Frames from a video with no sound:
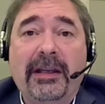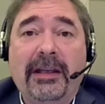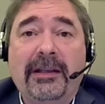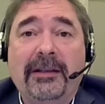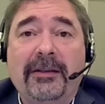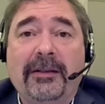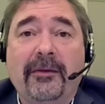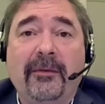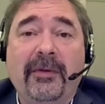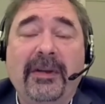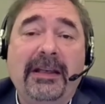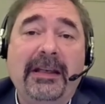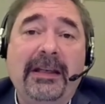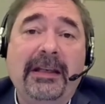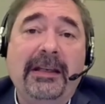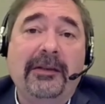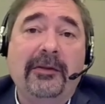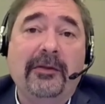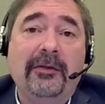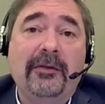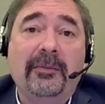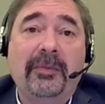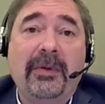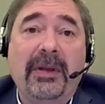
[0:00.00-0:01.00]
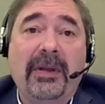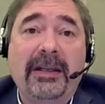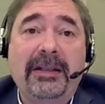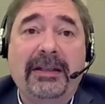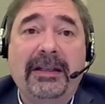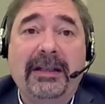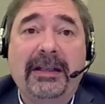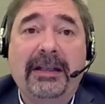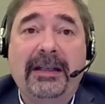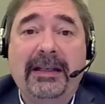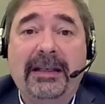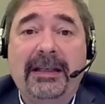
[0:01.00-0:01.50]
So we need to
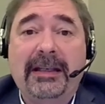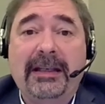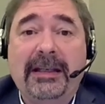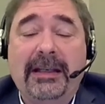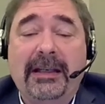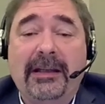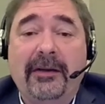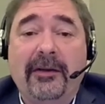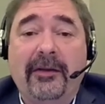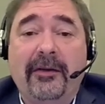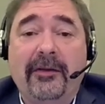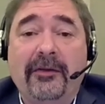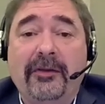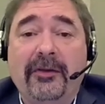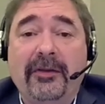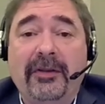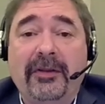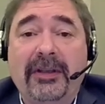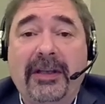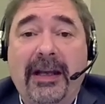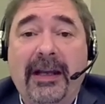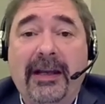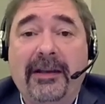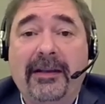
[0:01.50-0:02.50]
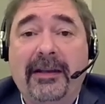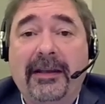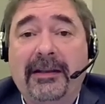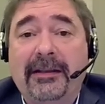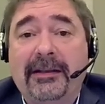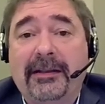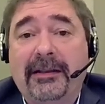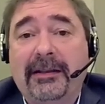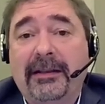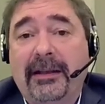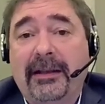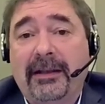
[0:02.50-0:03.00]
basically understand
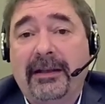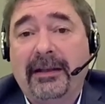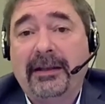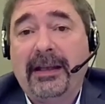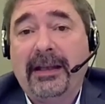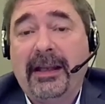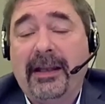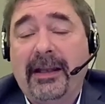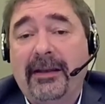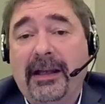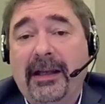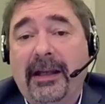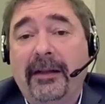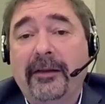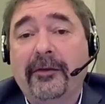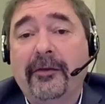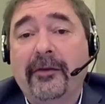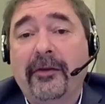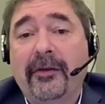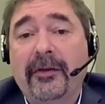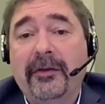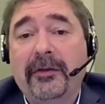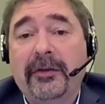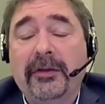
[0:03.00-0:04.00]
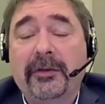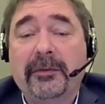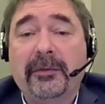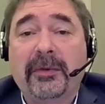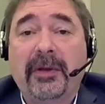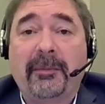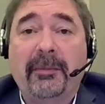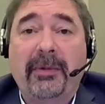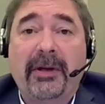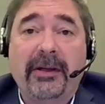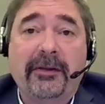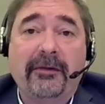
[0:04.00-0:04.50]
that, again, the algorithms
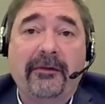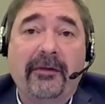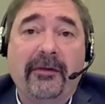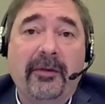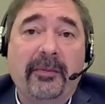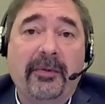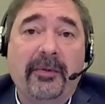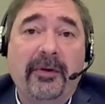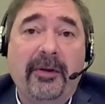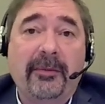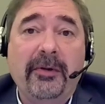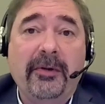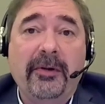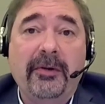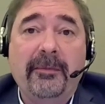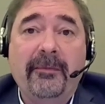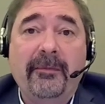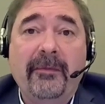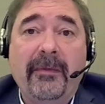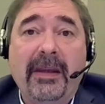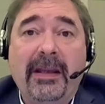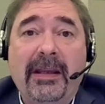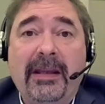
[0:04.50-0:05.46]
are part of the problem.